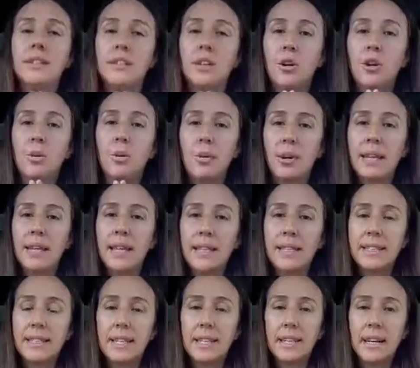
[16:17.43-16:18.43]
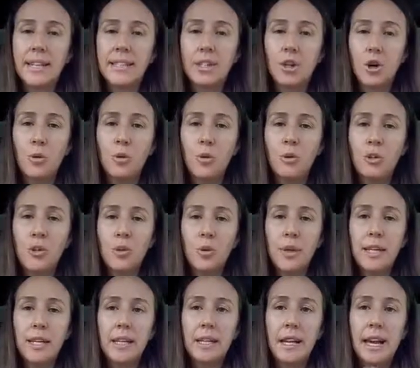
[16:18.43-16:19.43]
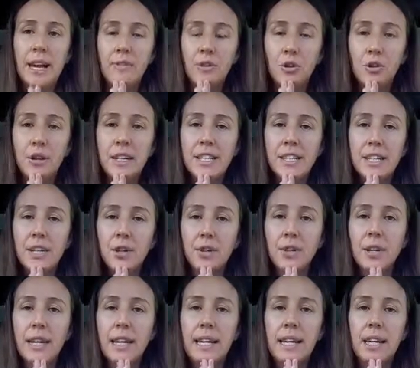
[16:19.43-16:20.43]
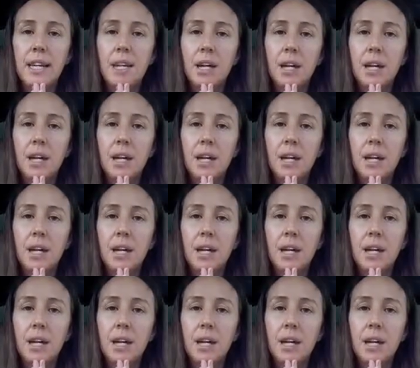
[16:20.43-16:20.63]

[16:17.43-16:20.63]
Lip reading: So that's it, guys. I hope you enjoyed it. Have a great day or night.